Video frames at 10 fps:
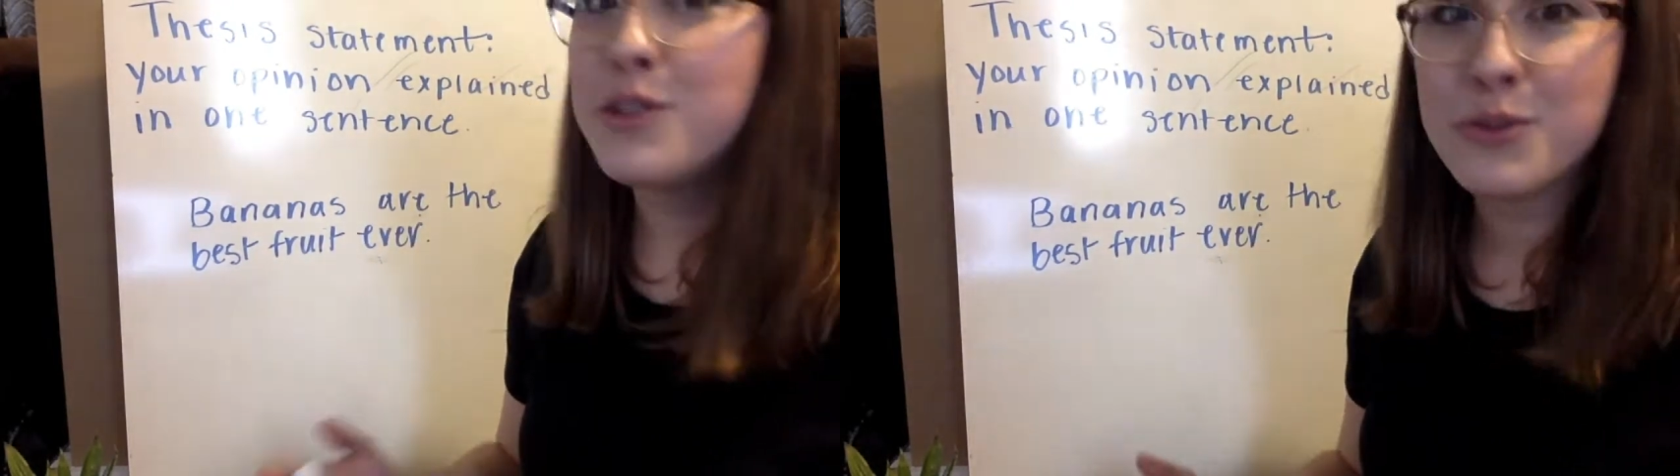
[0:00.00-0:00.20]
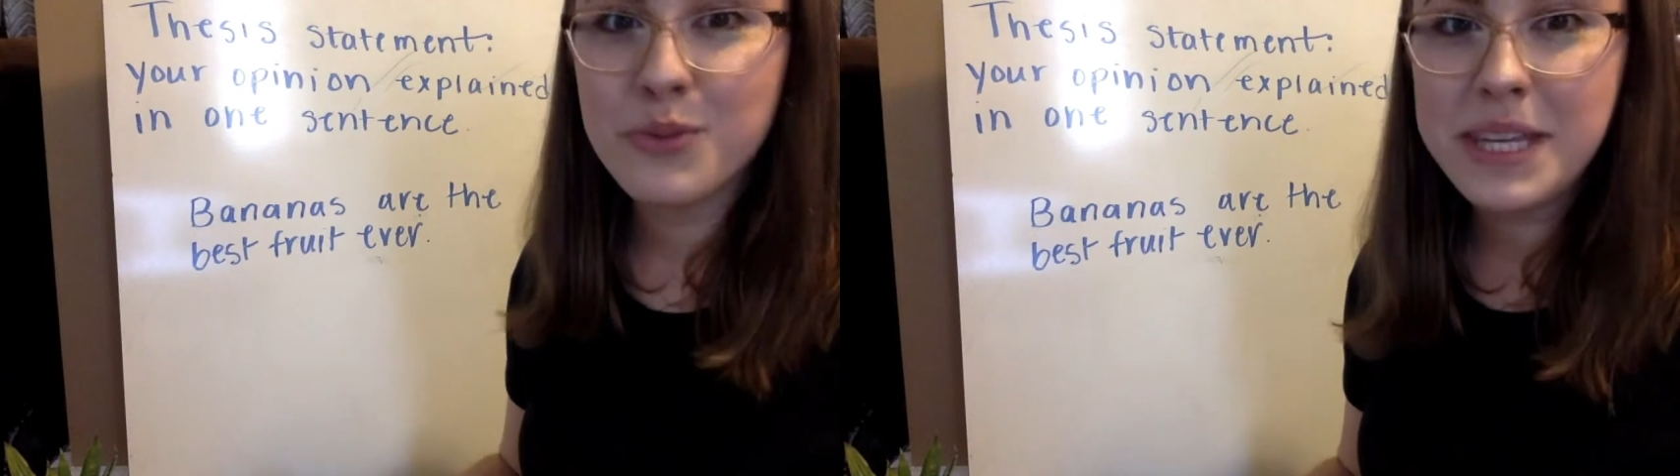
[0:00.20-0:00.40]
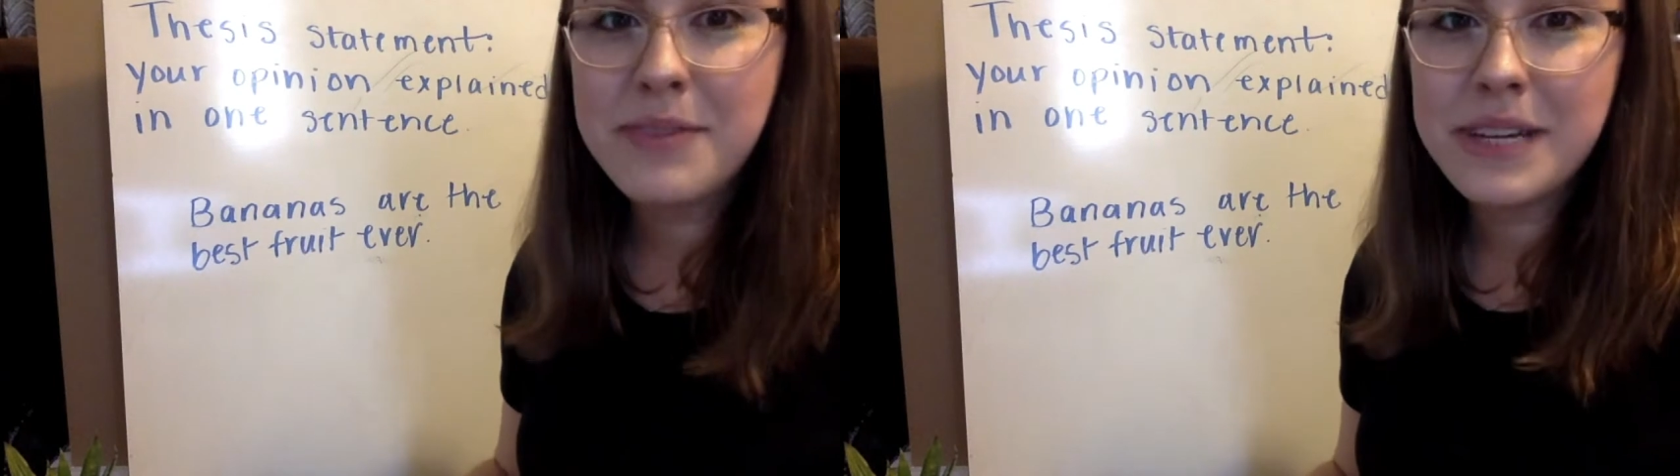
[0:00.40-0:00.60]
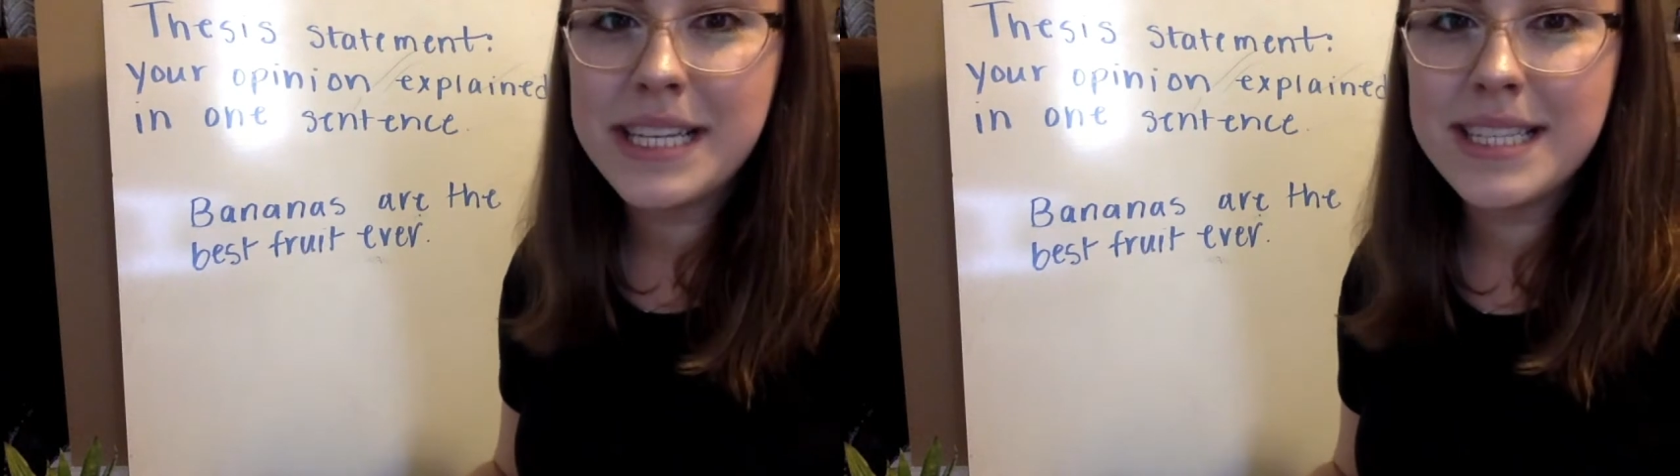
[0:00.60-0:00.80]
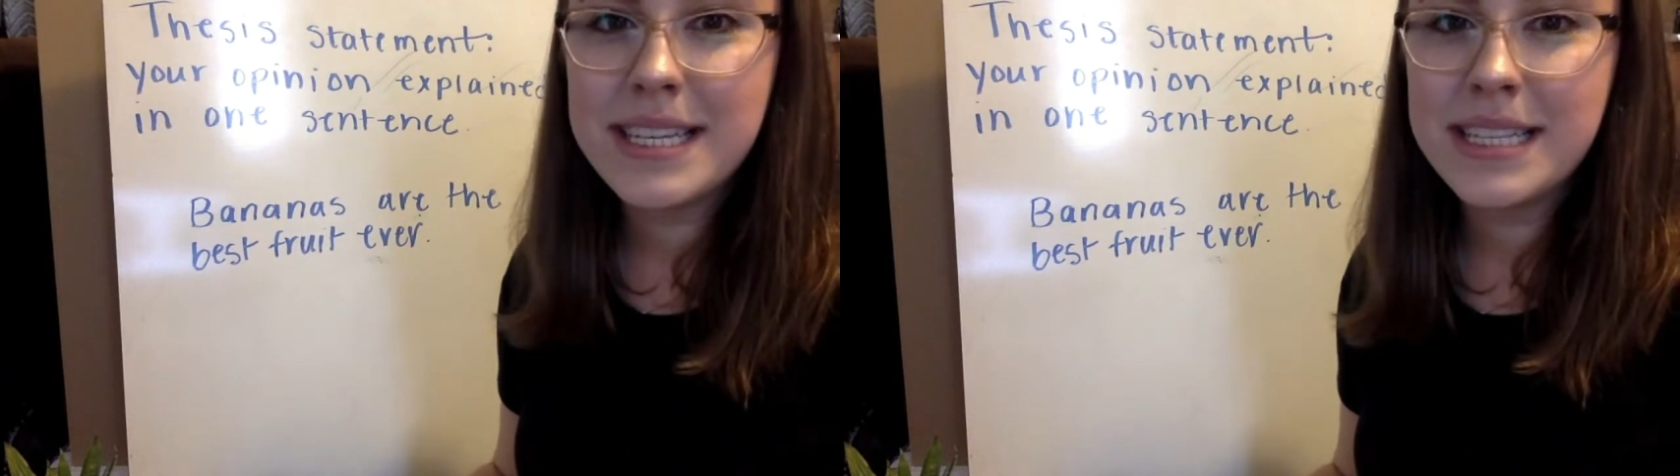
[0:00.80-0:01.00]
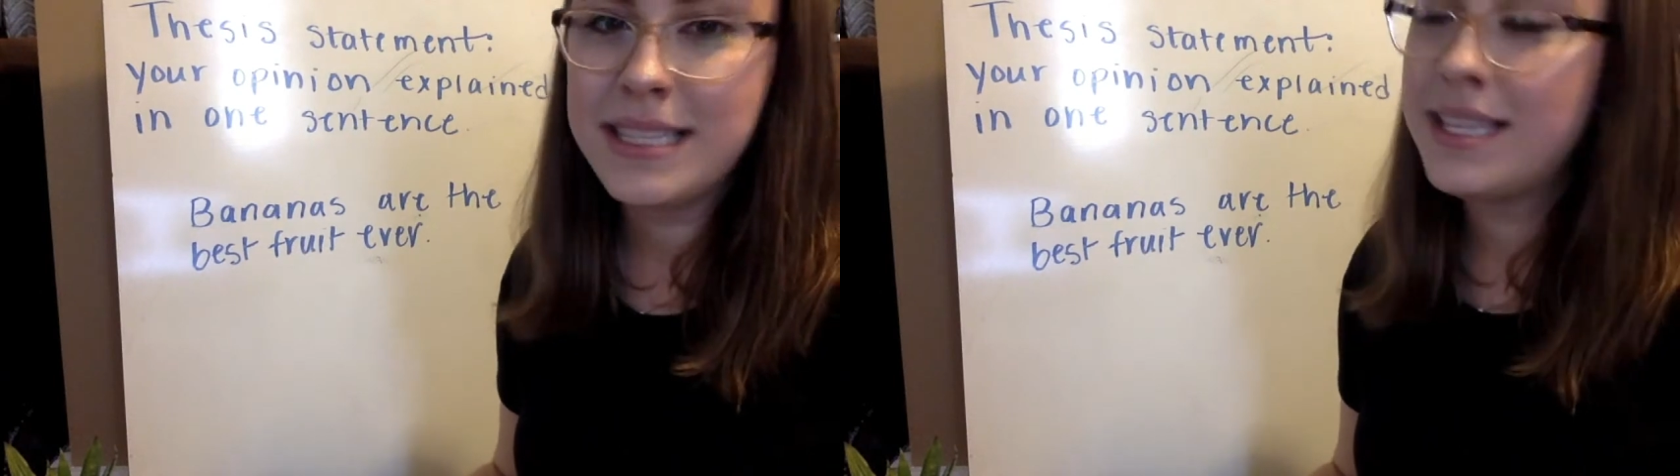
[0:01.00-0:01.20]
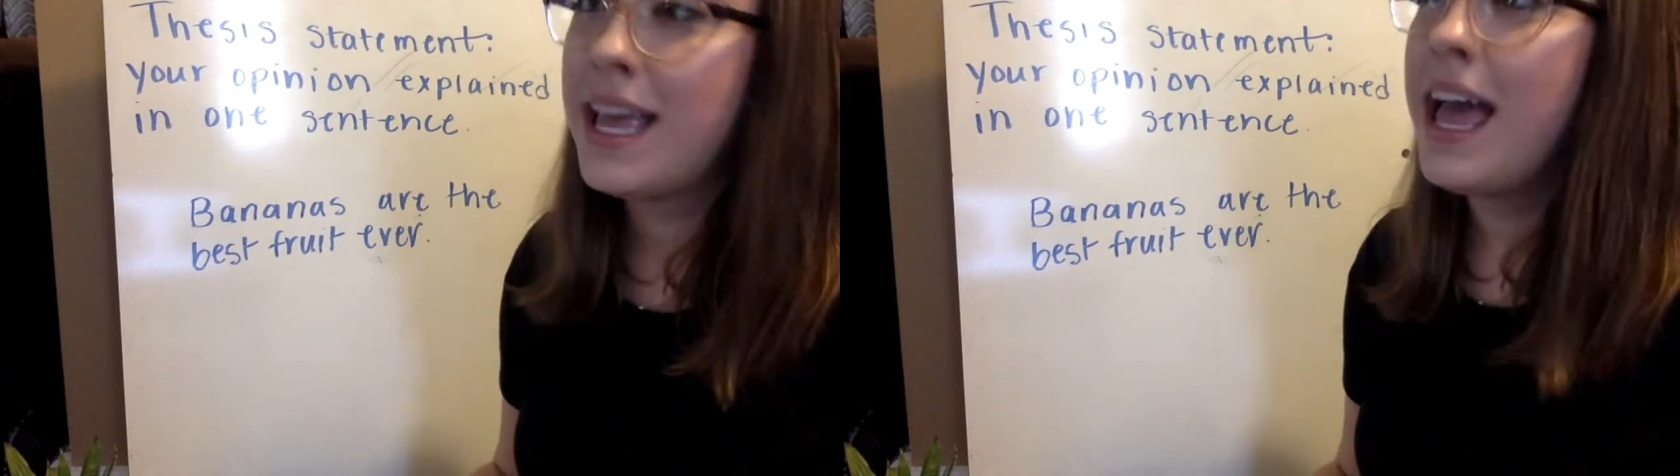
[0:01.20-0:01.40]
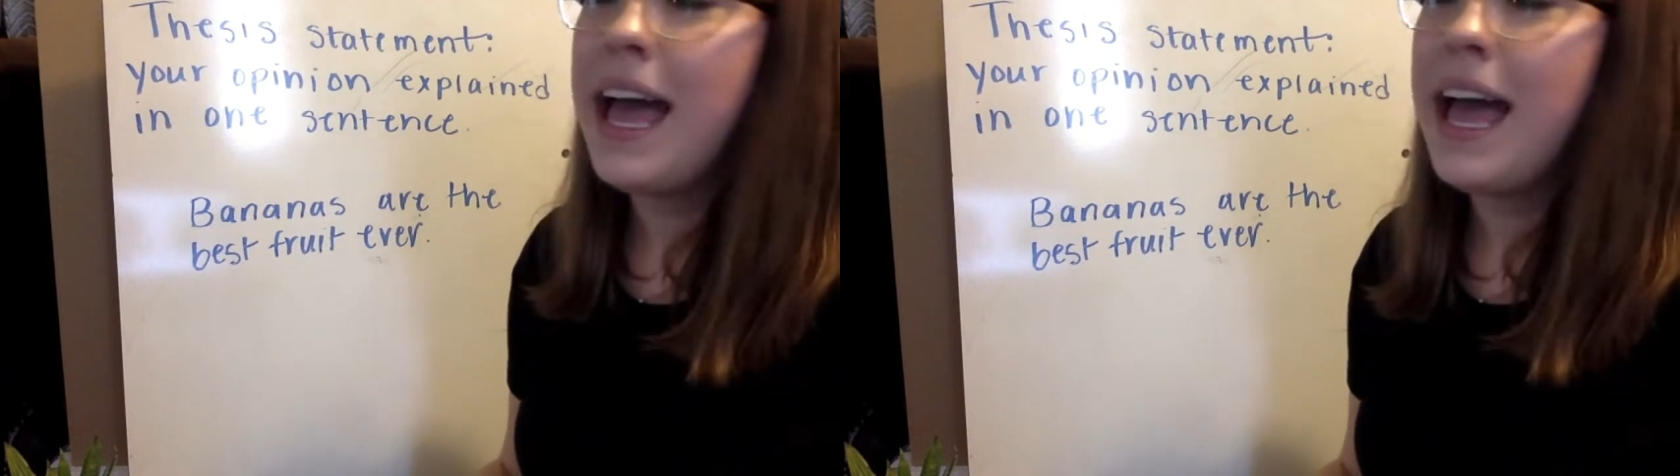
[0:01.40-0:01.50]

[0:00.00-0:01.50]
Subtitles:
Three reasons